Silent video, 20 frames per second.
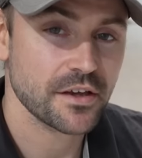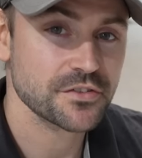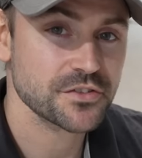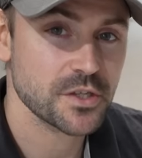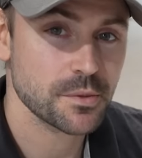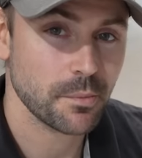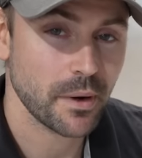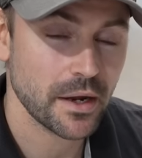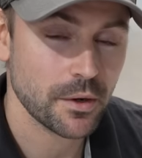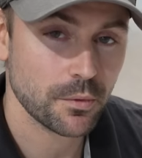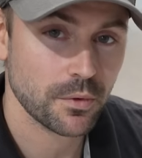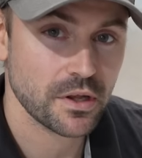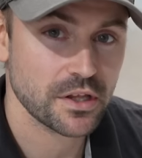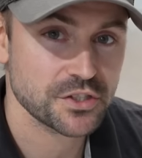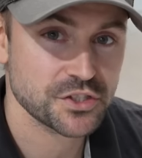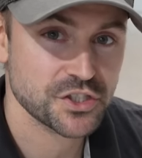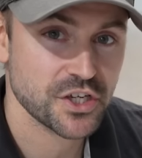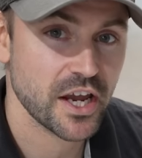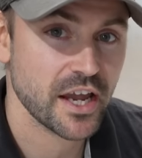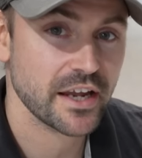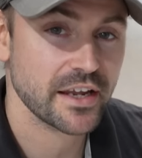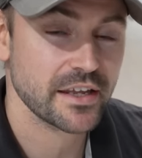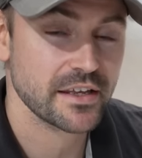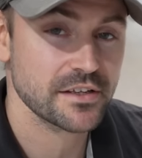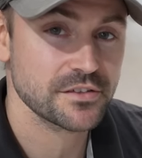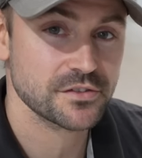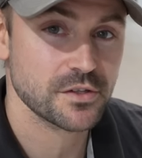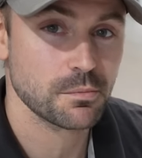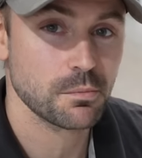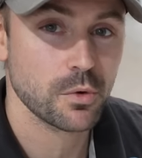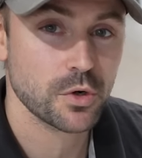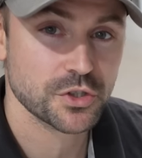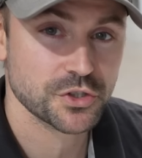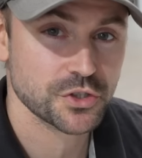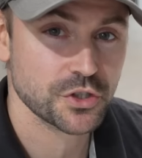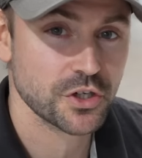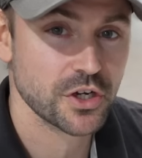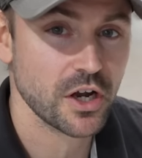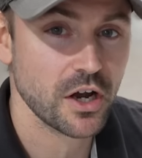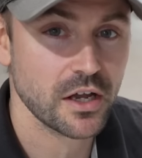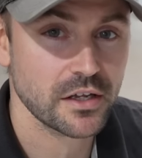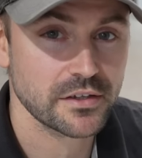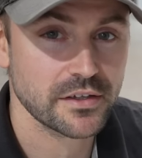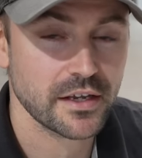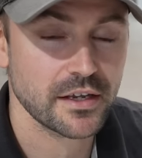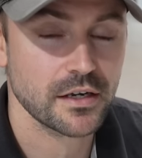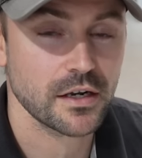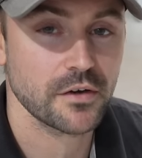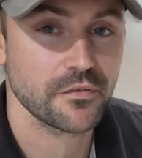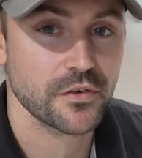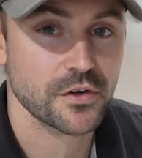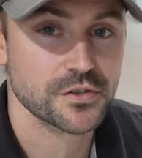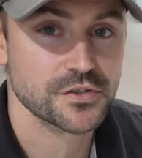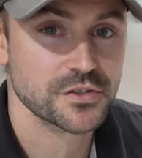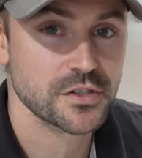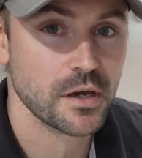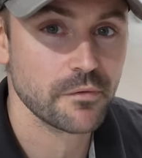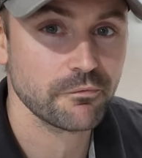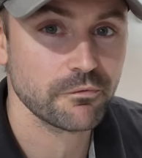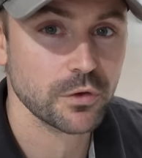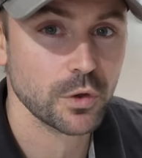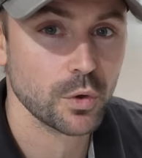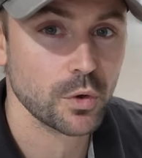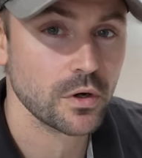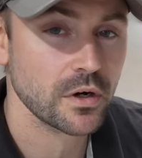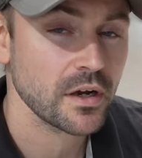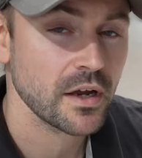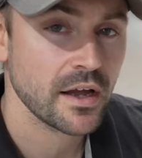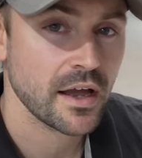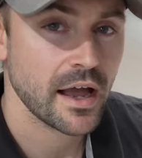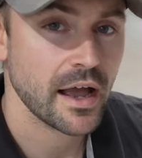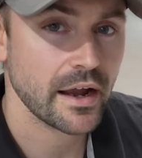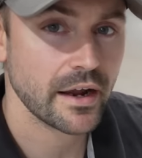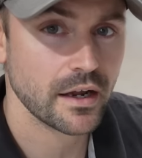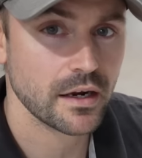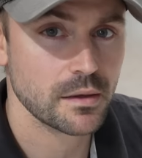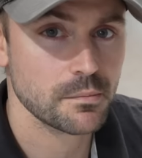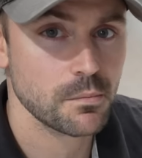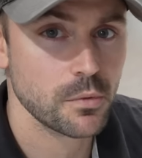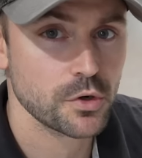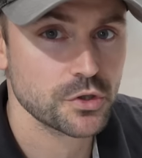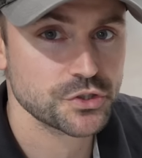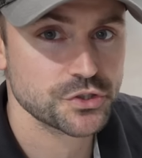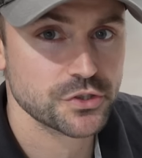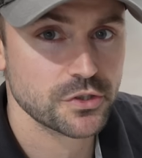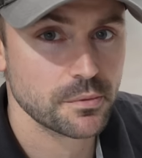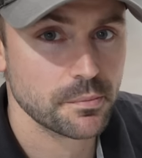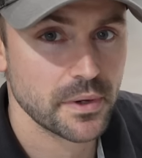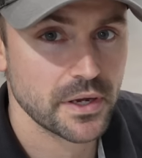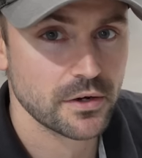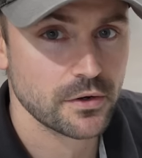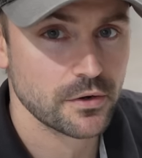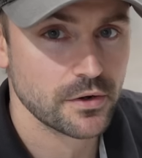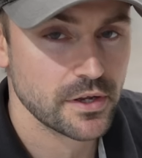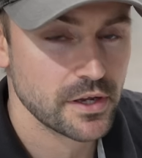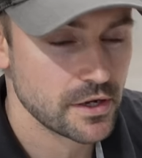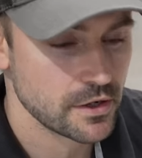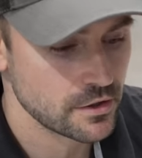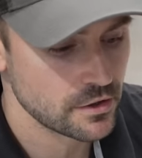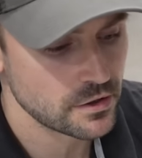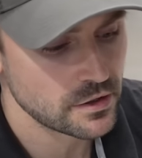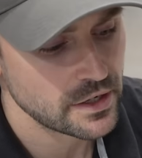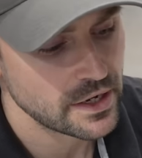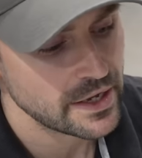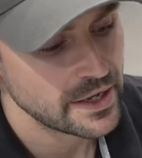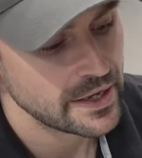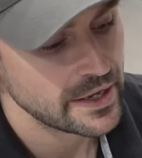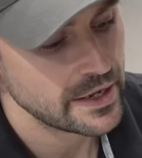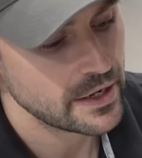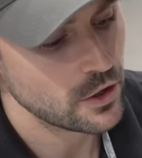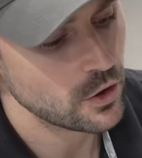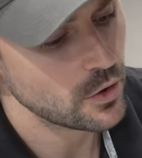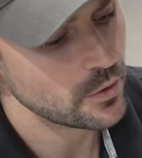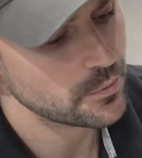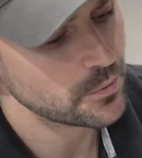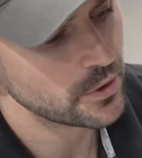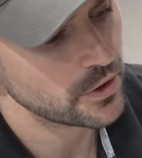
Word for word: else you might want to check is the moisture content of your subfloor. I got a moisture meter here and all I'm